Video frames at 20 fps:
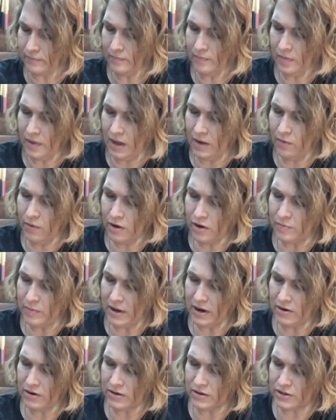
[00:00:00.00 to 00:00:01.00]
It works
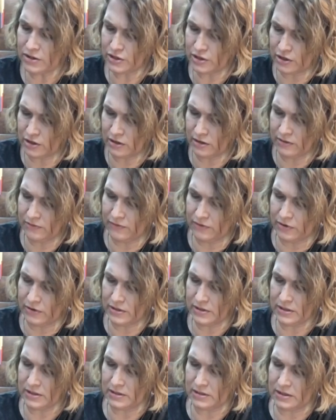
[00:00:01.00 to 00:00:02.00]
better to stir
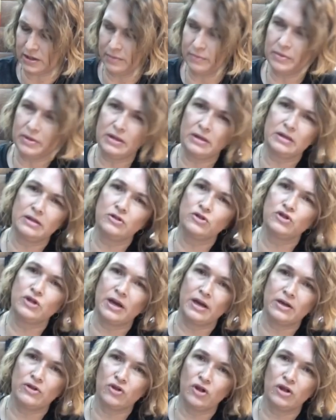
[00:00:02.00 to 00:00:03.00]
versus completely
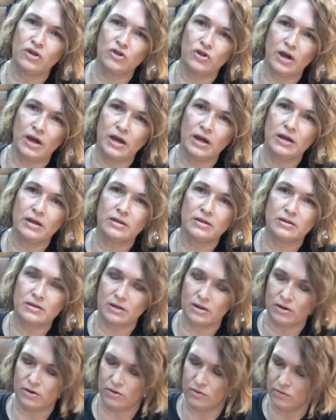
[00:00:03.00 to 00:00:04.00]
shake.
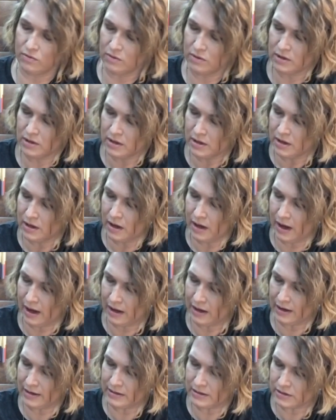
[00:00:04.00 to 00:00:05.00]
So I
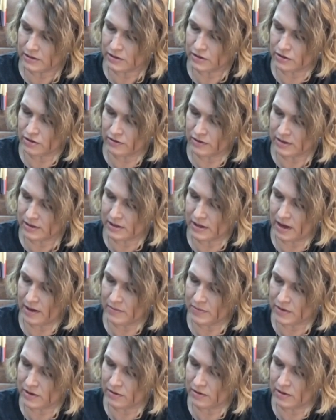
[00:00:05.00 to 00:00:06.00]
like to stir these up.
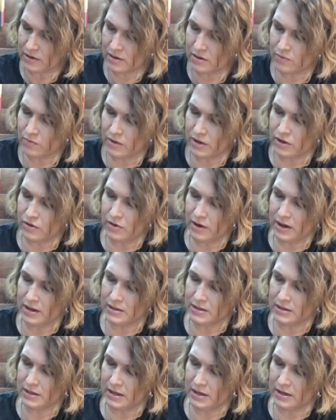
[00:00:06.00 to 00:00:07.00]
So this is what you
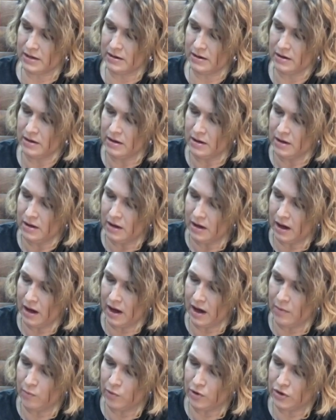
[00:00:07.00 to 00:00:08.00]
guys can,
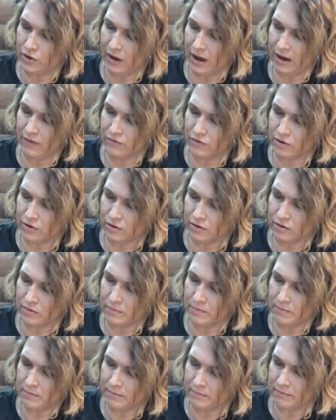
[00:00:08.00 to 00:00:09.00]
when you have your
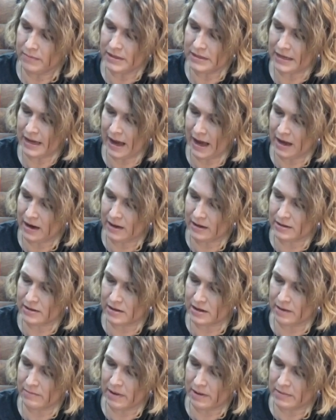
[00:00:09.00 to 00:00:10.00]
metallics and
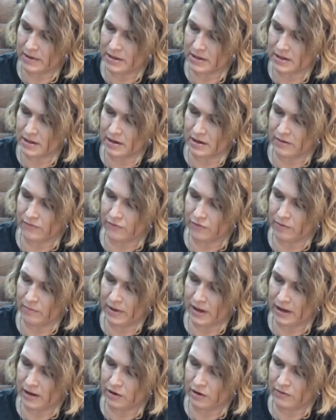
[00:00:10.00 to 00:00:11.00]
they might be sitting for a
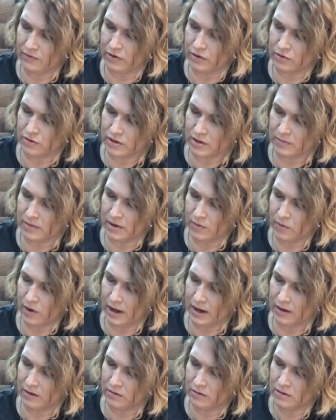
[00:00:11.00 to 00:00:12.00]
bit, you haven't used them in a
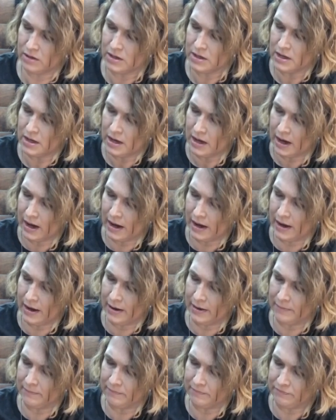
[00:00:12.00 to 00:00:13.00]
while,
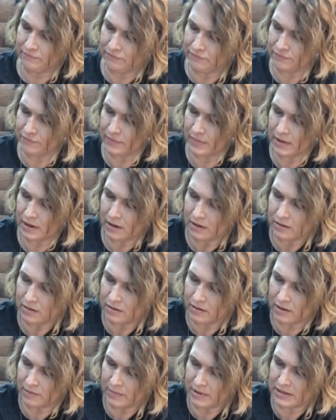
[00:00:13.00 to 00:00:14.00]

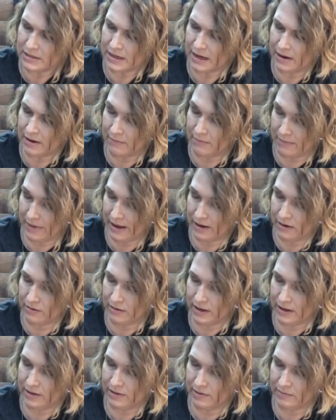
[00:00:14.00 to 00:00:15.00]
the metal
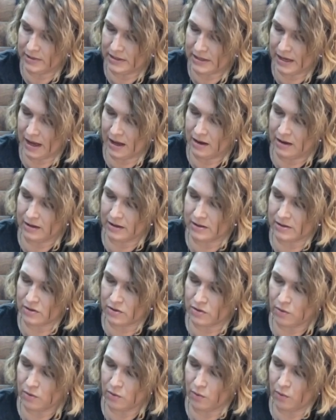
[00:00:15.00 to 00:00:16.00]
in the metallics
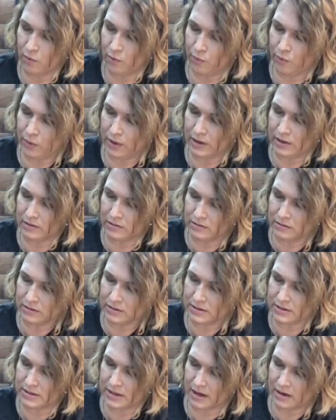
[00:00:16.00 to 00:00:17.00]
will
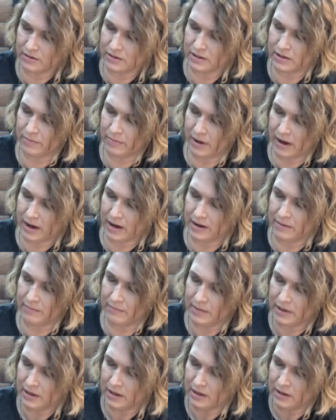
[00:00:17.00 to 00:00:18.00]
settle to the bottom.
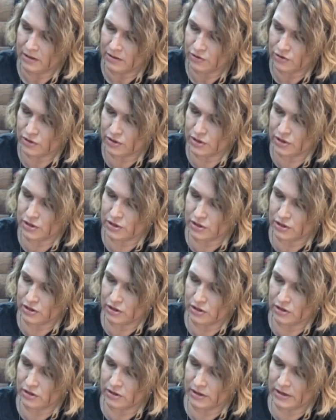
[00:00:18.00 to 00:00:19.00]
Just
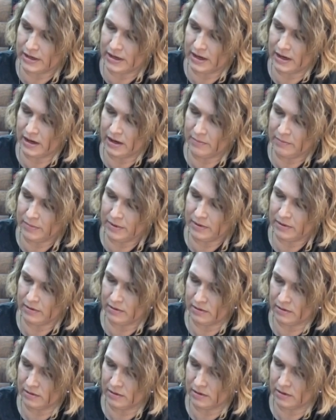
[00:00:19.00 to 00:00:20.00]
stir it up.
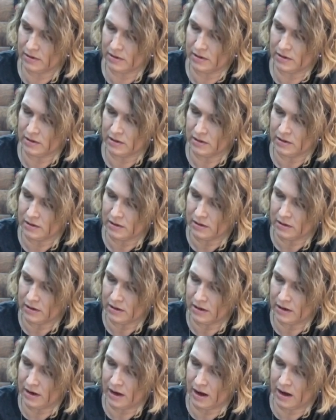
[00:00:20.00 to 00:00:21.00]

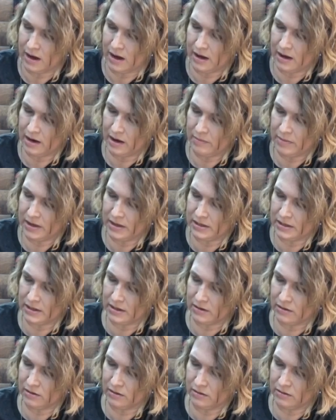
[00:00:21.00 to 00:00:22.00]
Not a big
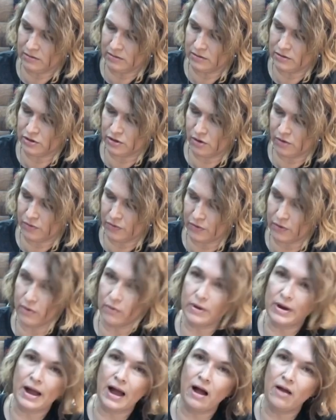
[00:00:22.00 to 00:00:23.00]
deal. Don't throw
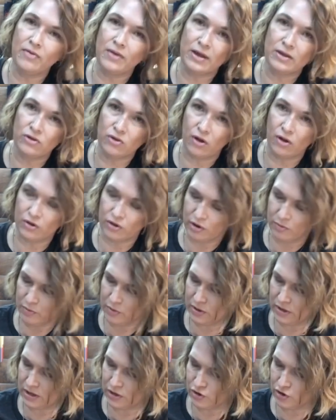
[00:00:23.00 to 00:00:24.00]
it out. That's all your
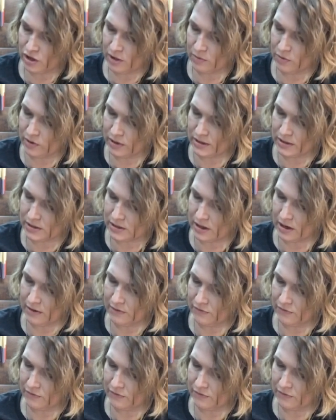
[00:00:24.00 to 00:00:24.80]
pretty shimmery stuff.